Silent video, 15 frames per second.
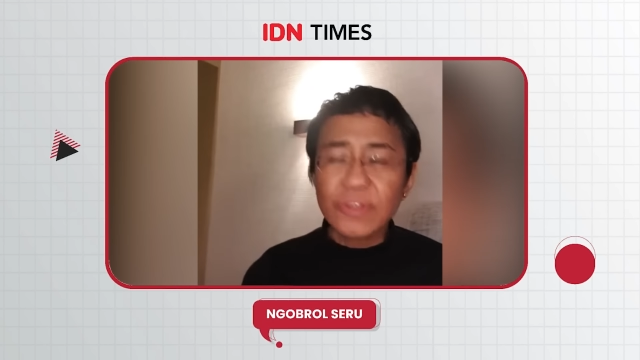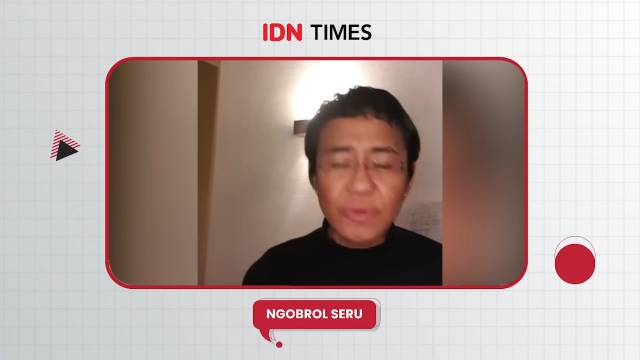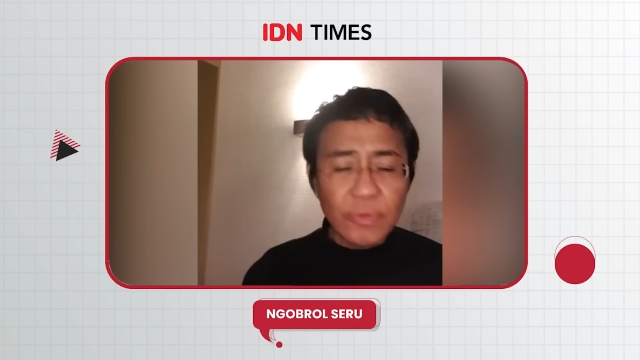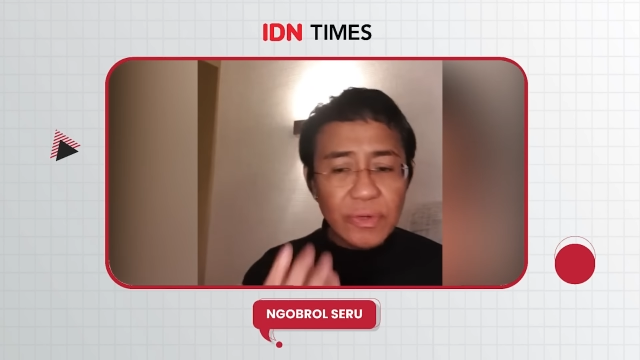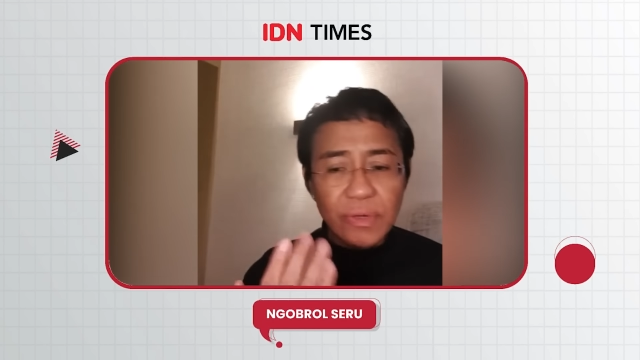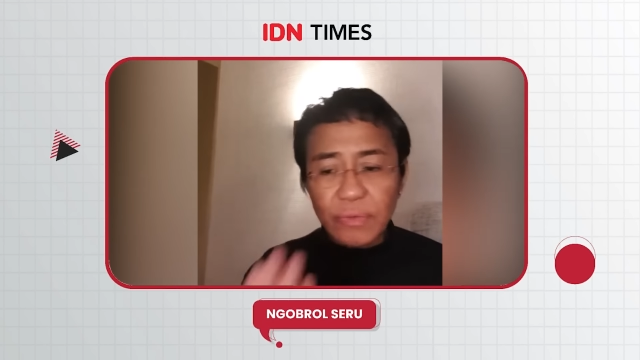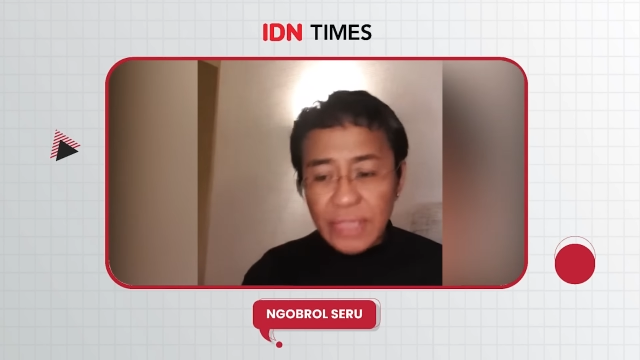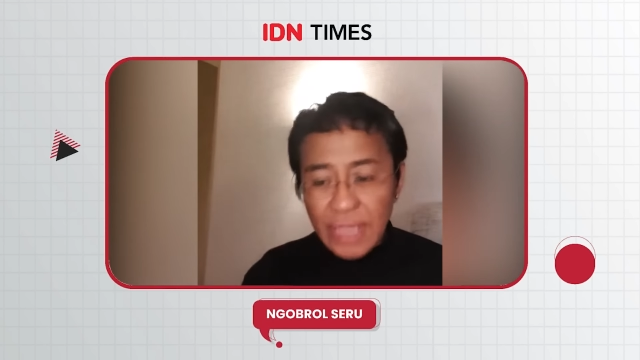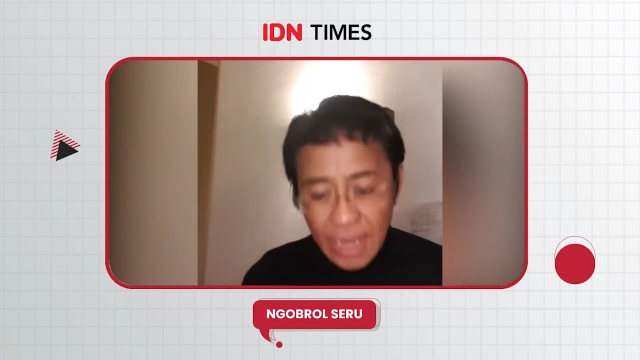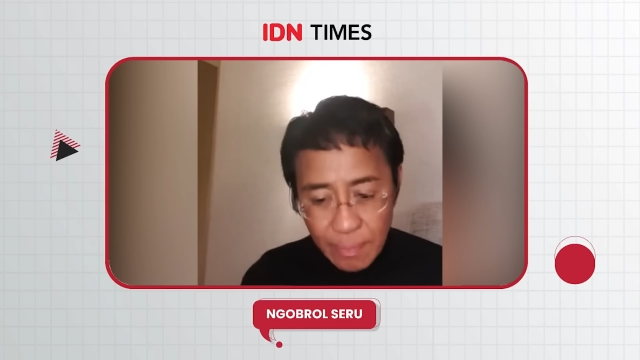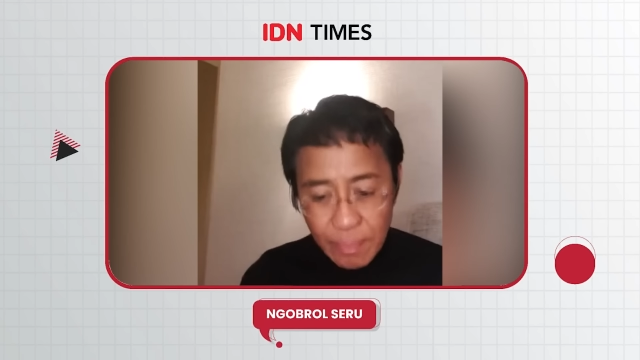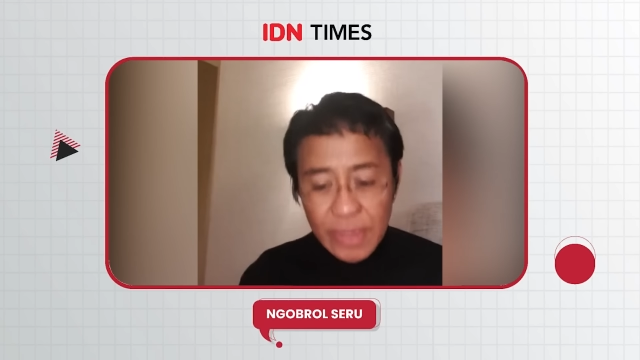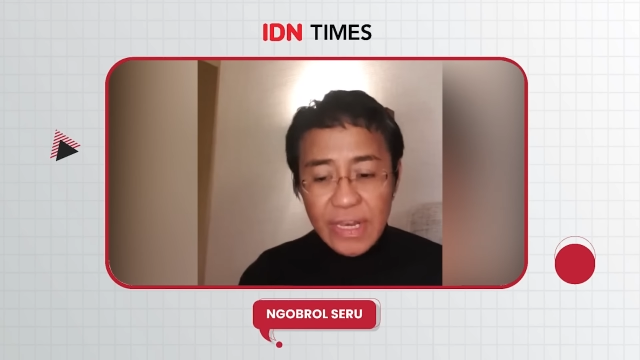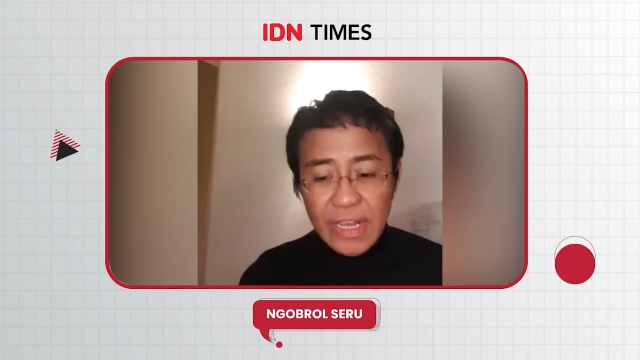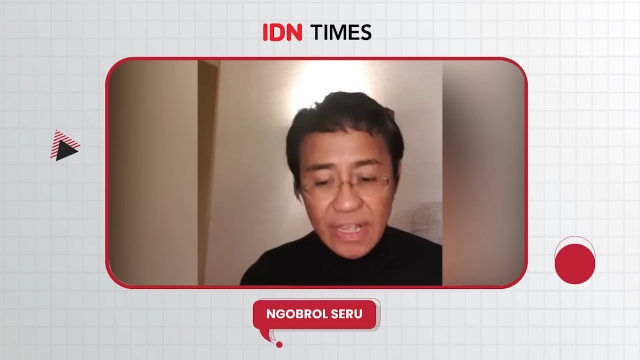so what will
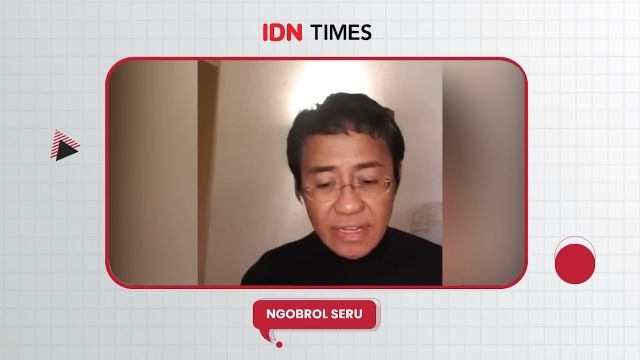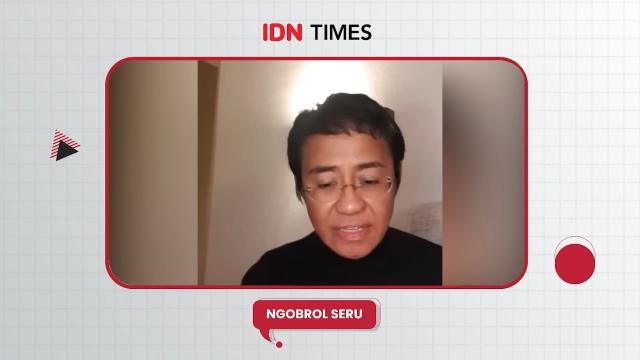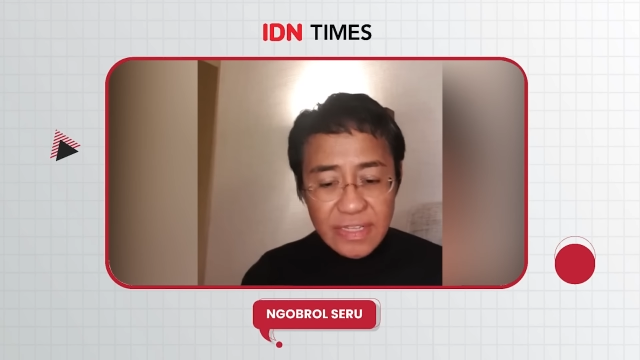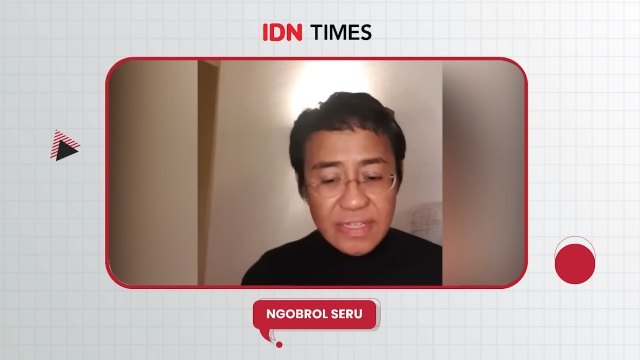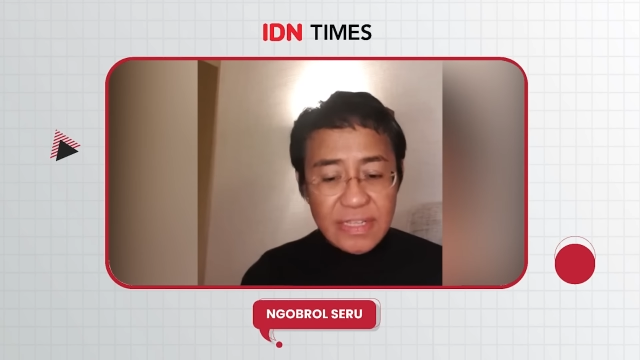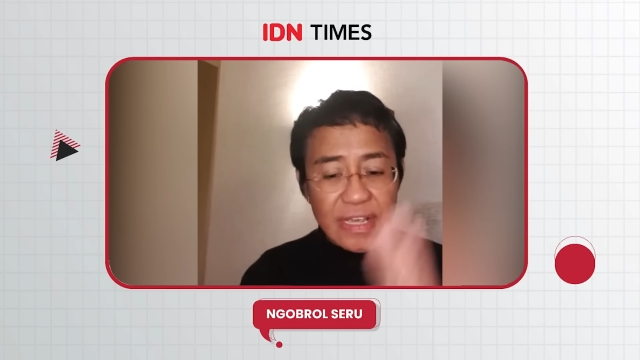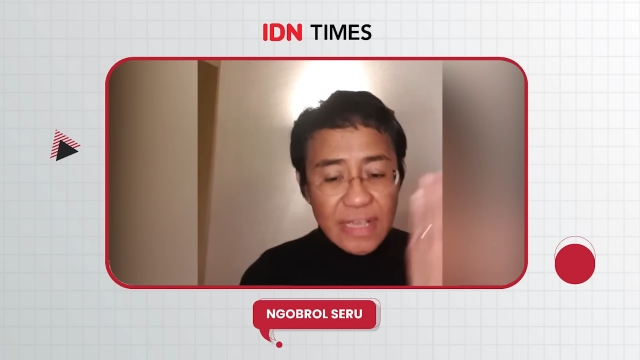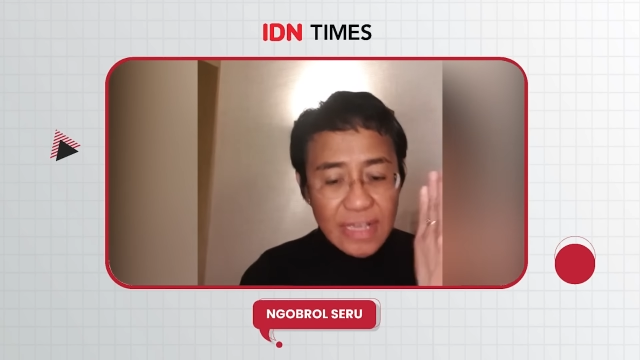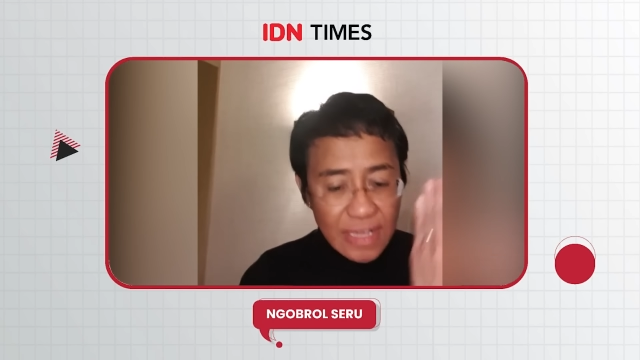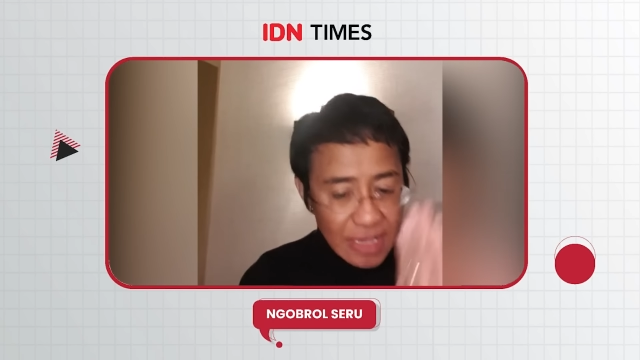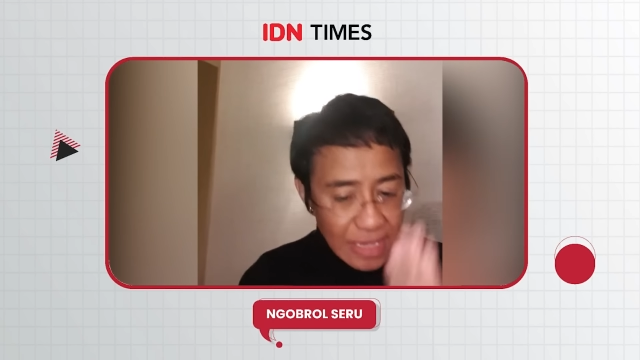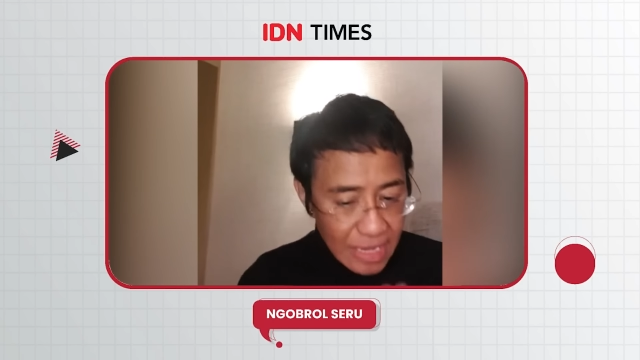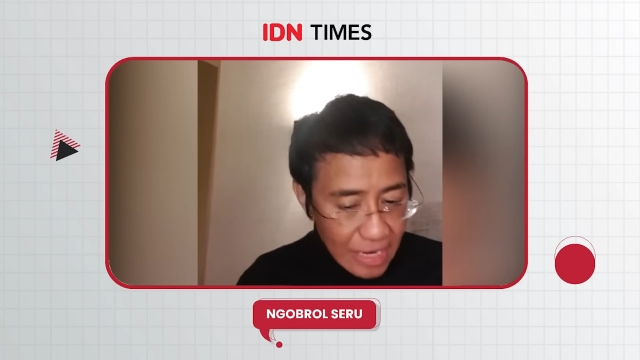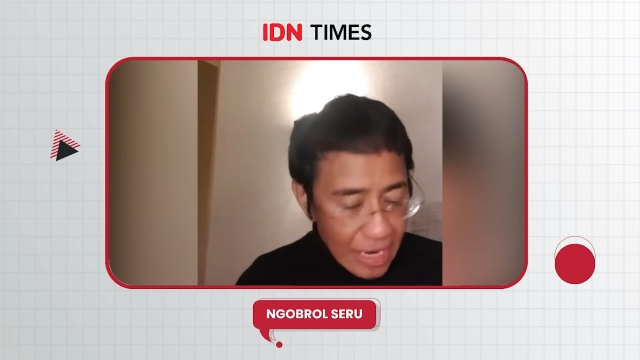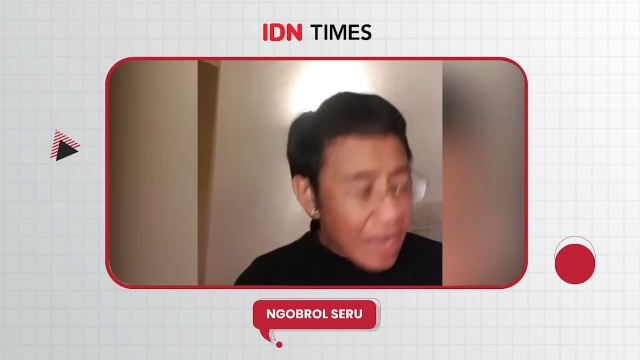happen next
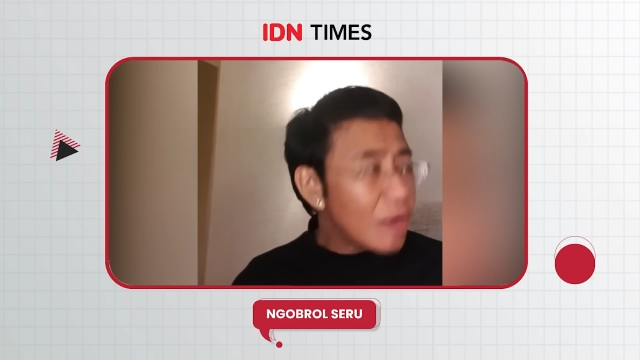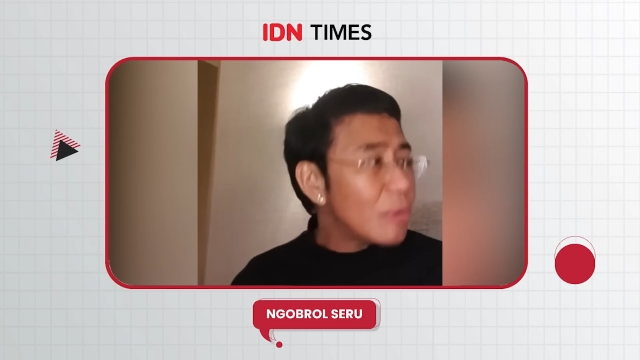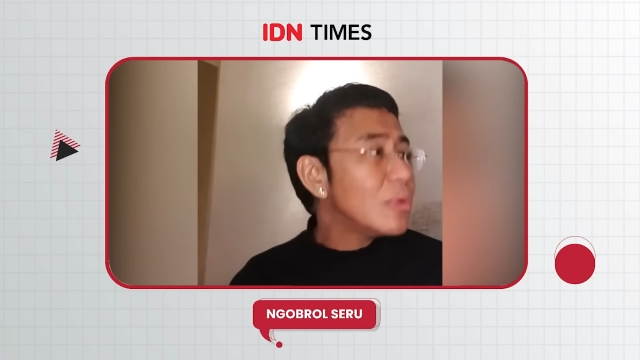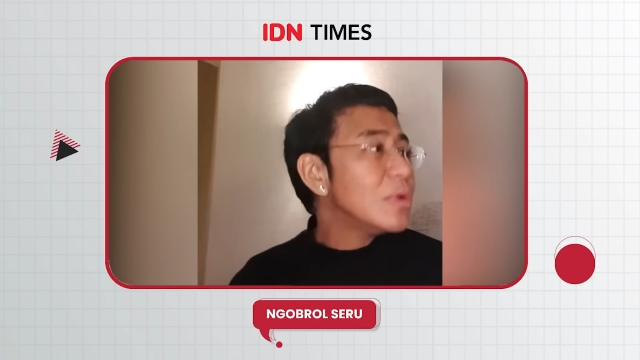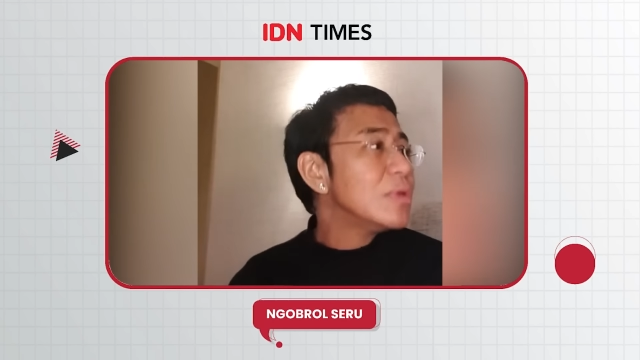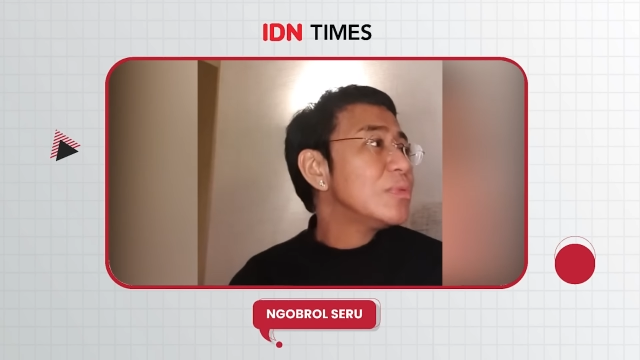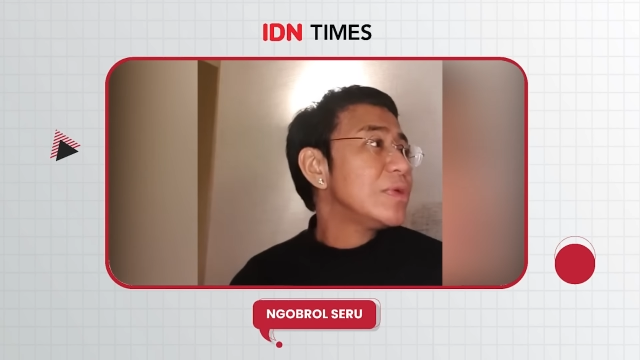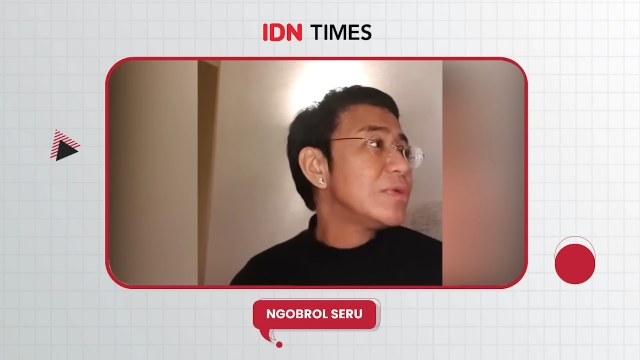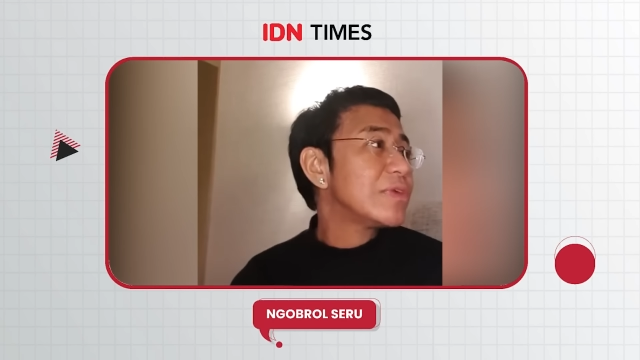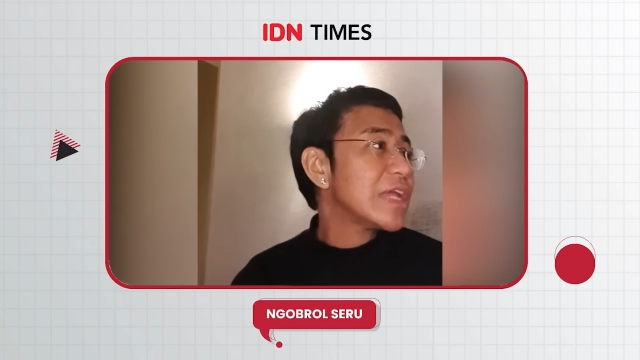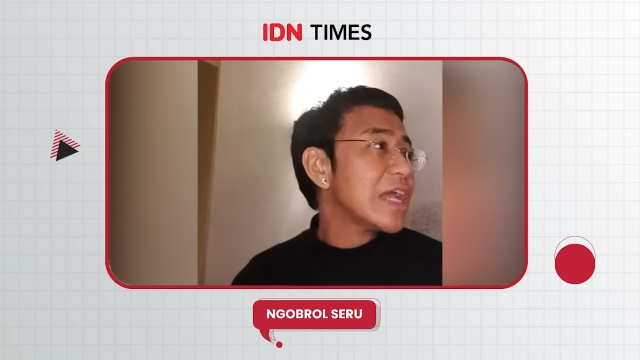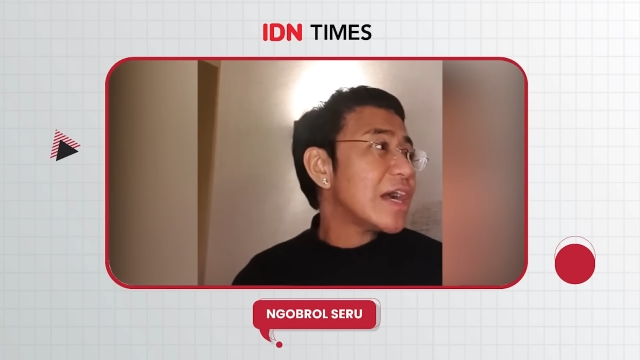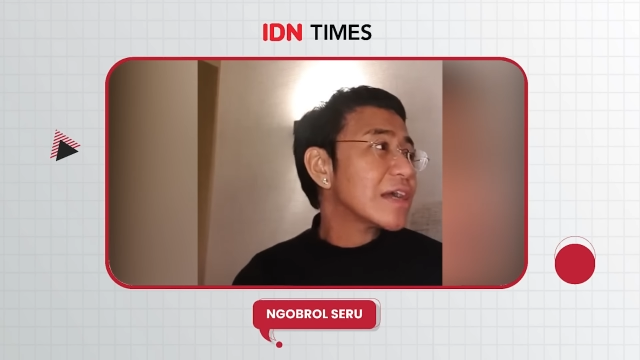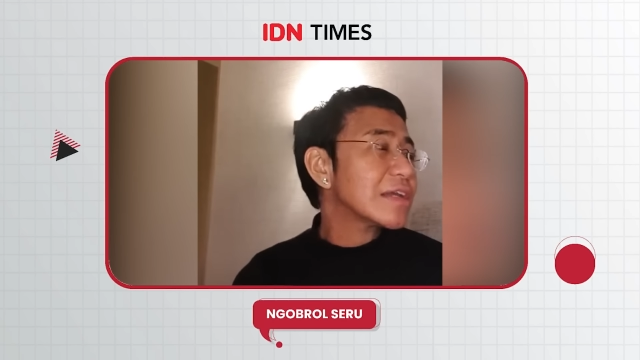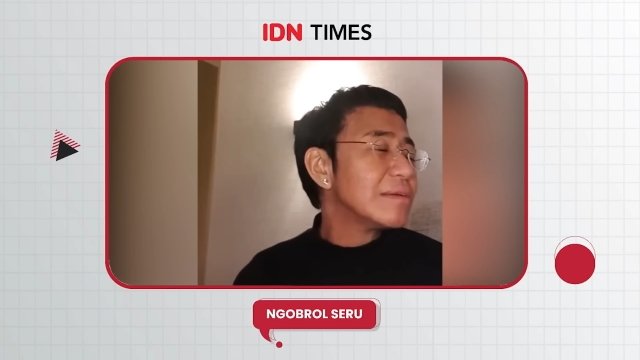and how will we
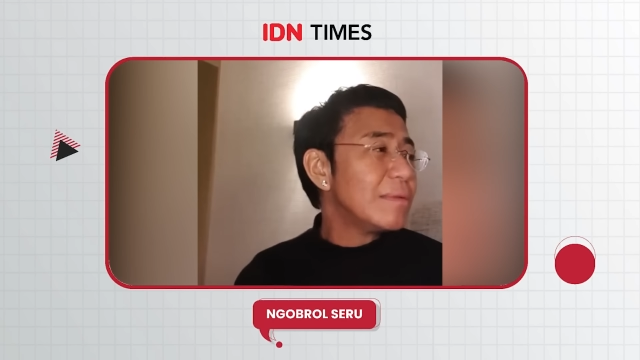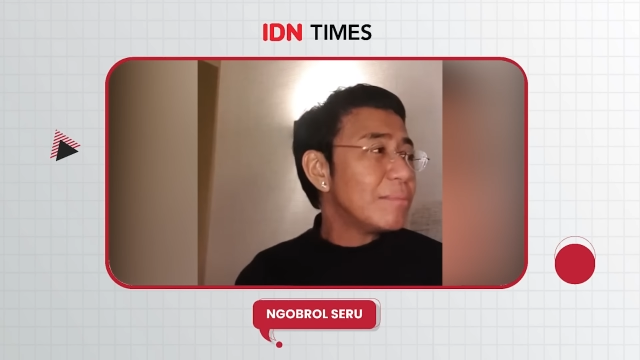react?